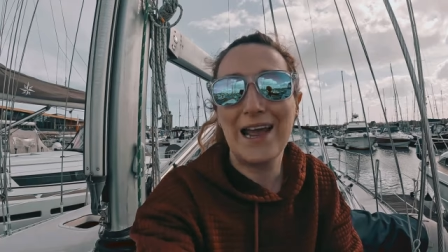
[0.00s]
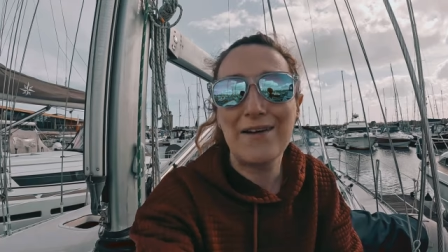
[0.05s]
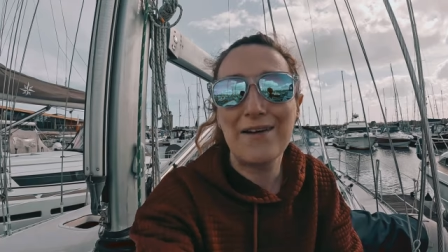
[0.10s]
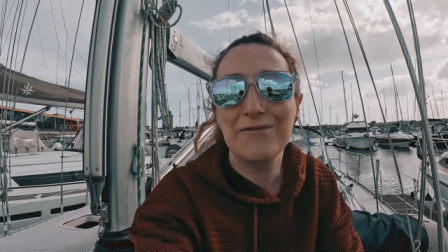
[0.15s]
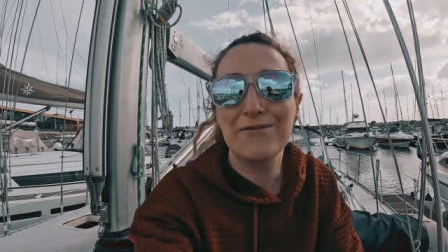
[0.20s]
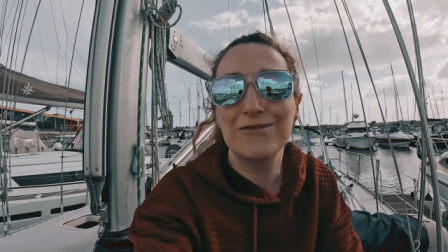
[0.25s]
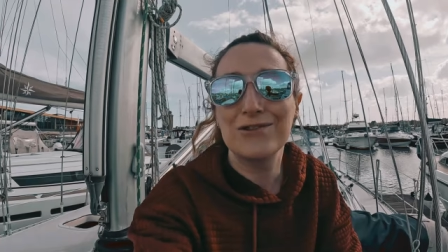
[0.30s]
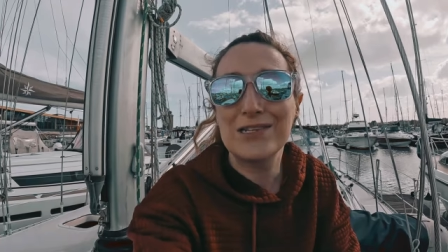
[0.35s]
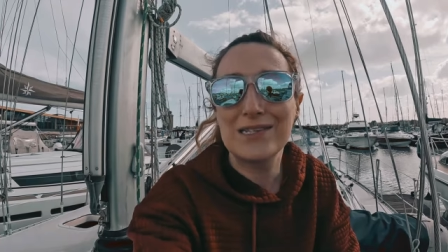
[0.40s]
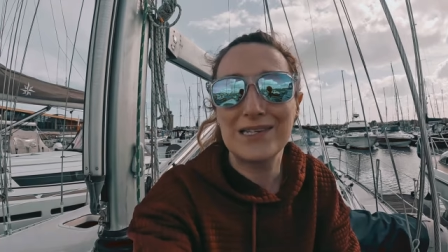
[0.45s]

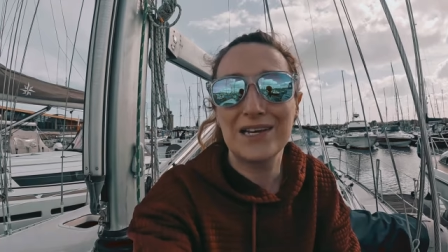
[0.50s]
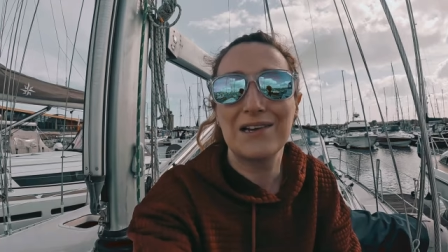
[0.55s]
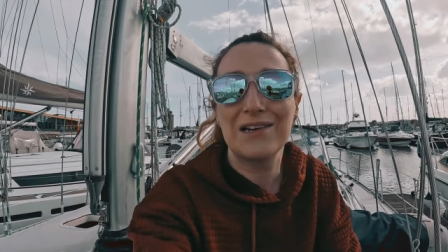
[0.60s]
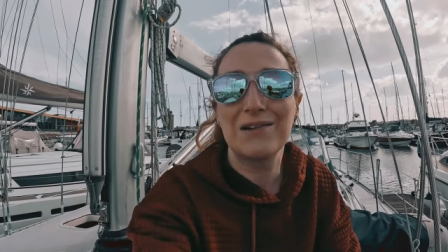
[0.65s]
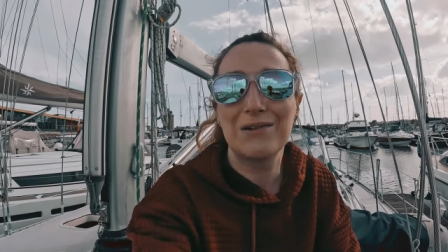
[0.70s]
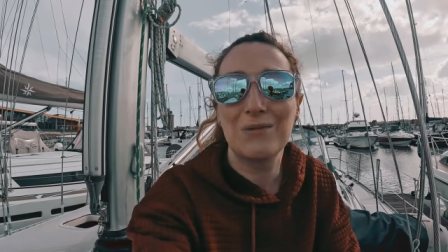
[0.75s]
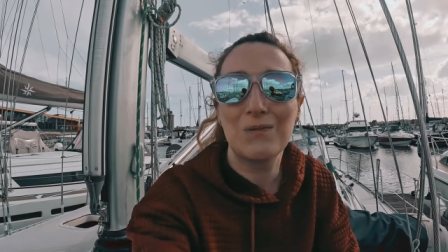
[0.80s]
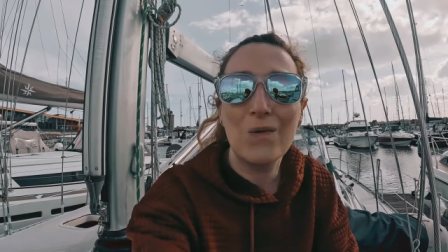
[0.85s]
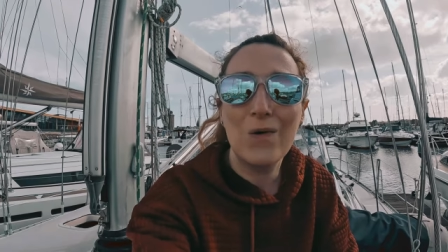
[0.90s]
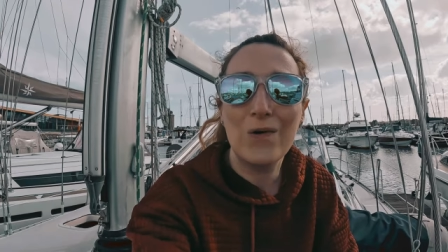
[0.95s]
every
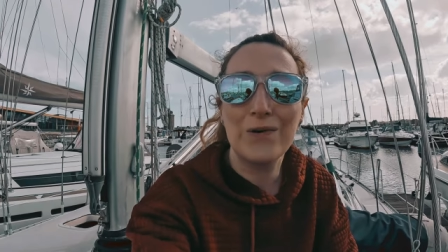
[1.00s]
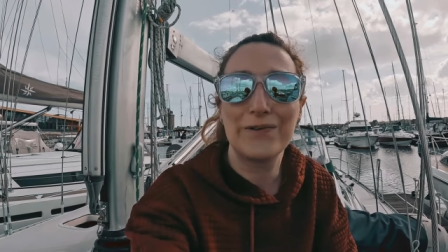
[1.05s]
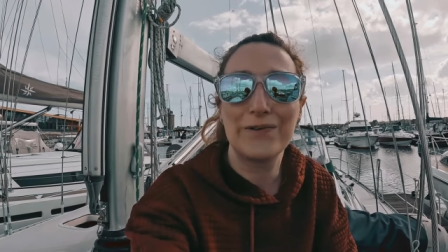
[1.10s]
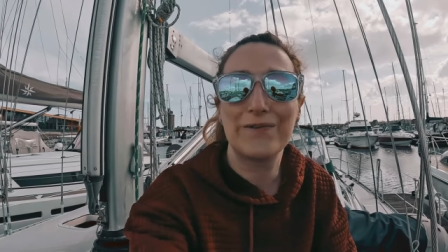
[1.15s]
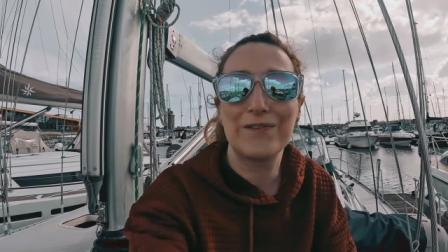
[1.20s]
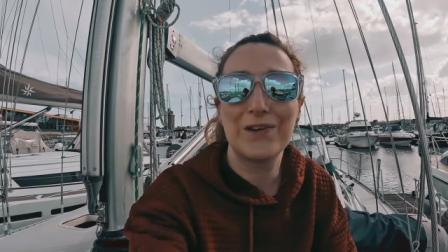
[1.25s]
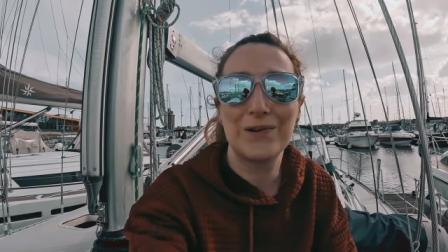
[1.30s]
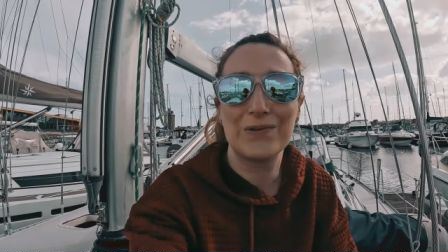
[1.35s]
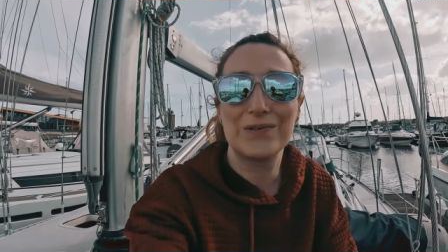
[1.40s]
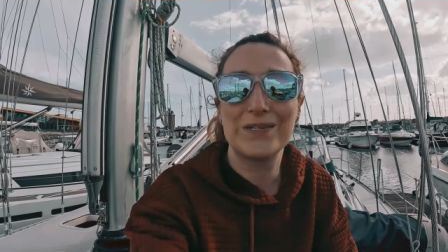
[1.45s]
single one
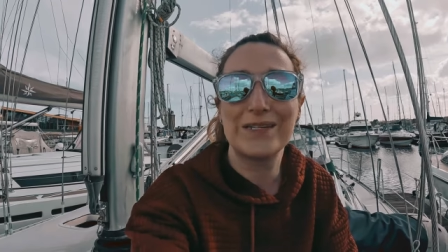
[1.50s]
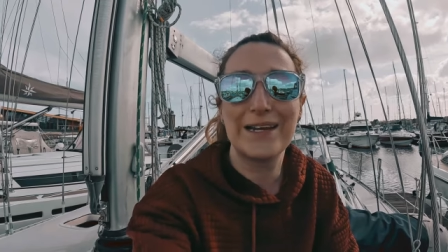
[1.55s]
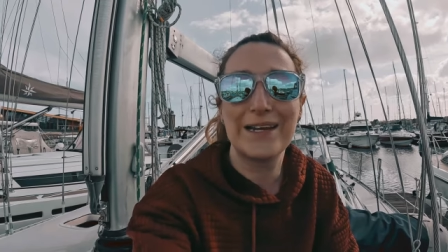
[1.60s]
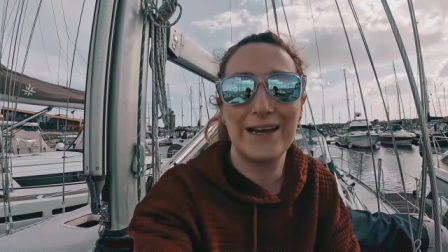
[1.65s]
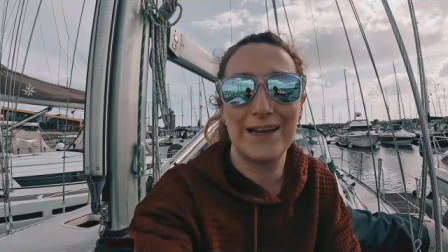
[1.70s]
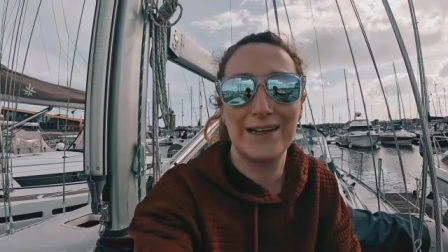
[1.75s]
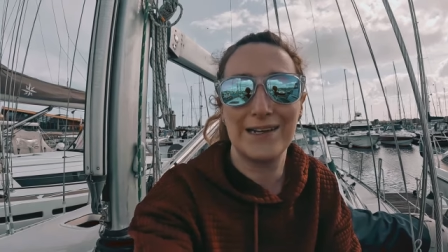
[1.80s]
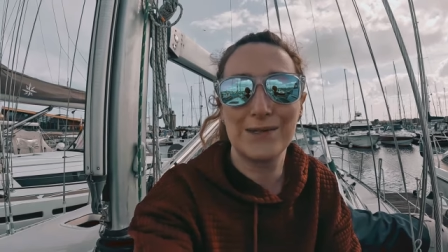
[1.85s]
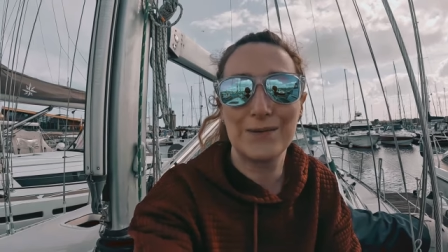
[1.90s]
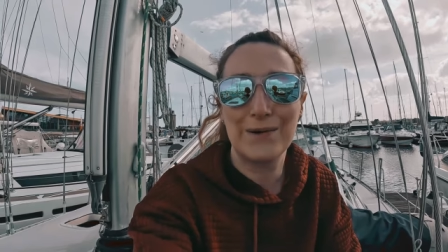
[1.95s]
of those
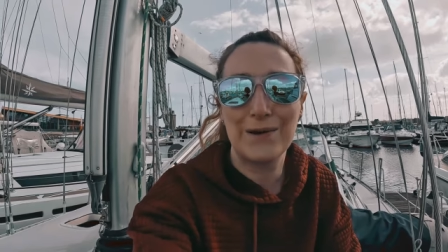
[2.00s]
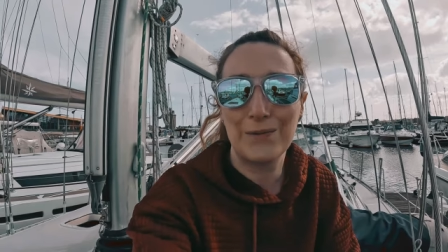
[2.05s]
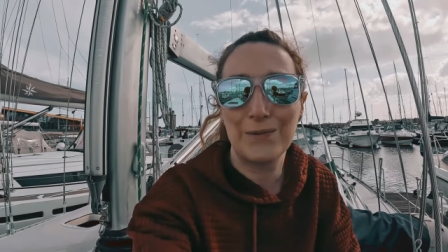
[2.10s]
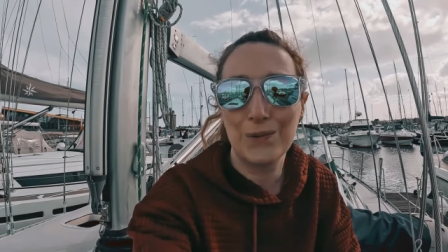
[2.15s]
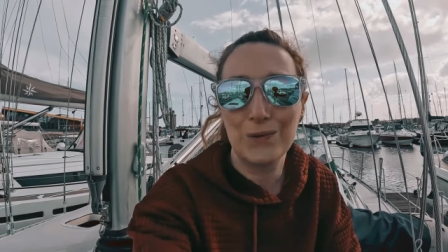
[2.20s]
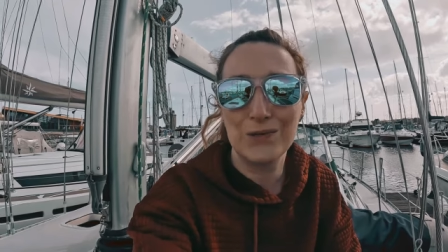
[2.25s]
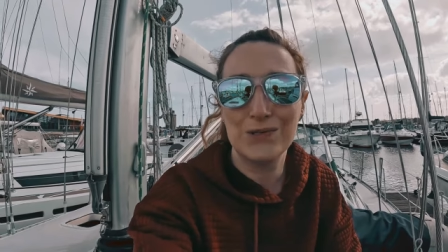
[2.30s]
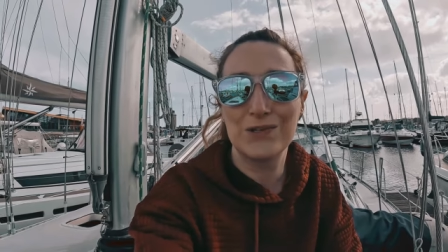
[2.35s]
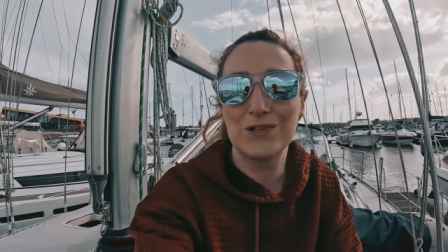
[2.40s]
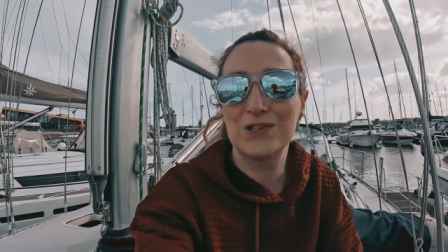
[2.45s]
days where it
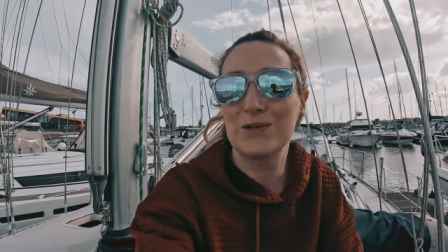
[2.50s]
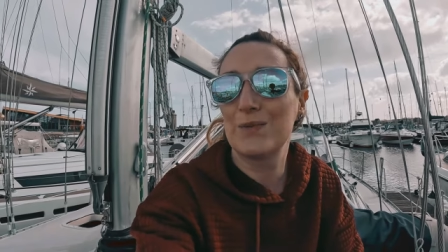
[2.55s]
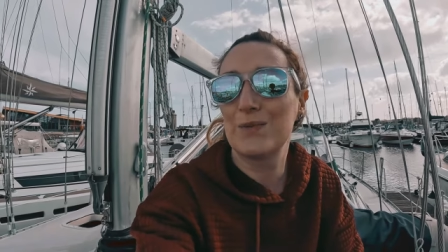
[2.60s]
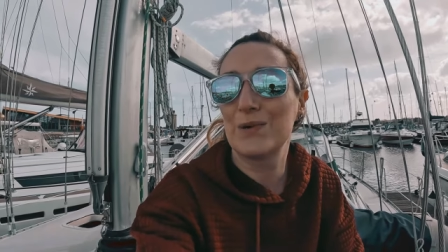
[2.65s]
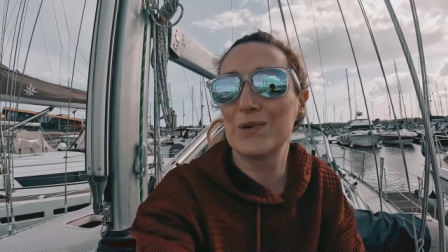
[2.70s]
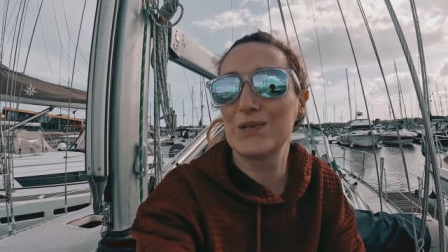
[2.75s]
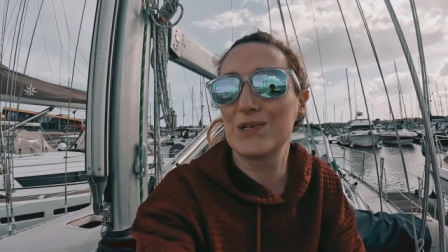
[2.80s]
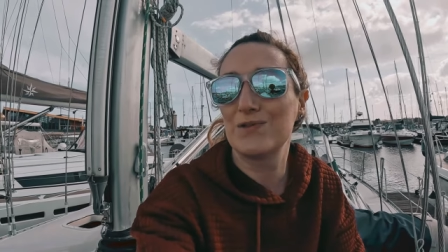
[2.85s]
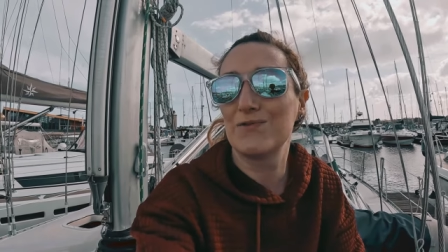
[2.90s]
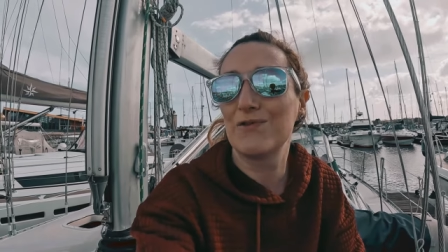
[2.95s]
wasn't
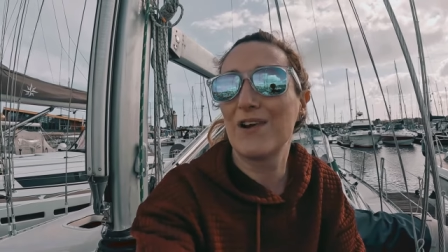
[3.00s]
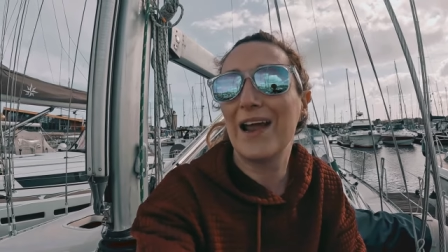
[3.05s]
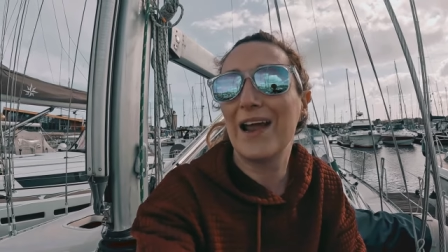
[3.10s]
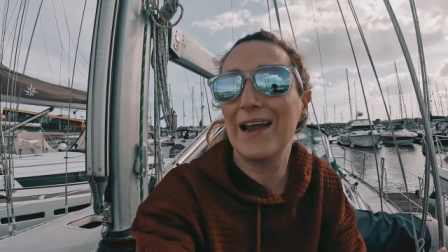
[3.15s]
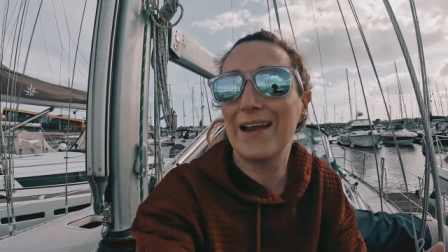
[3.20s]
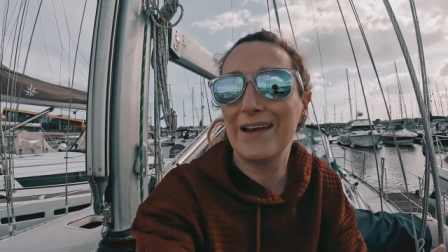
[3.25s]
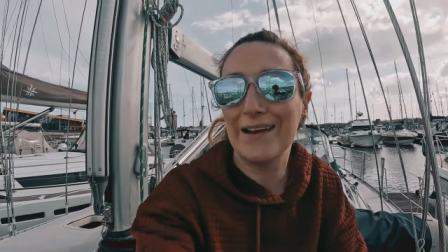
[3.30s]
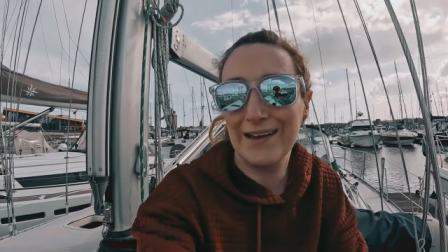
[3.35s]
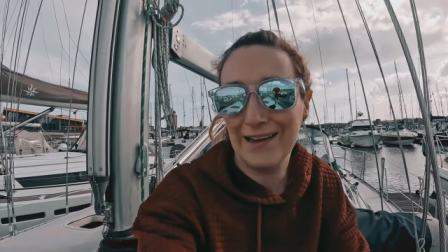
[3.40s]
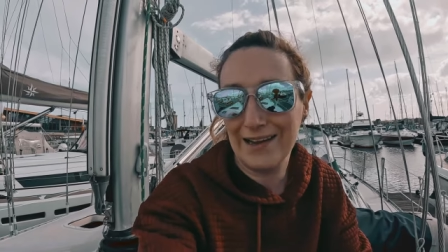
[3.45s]
supposed to
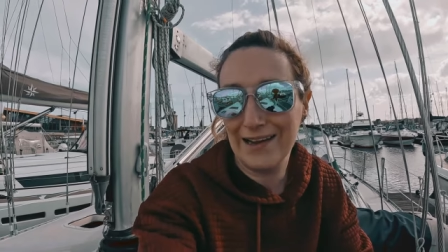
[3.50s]
rain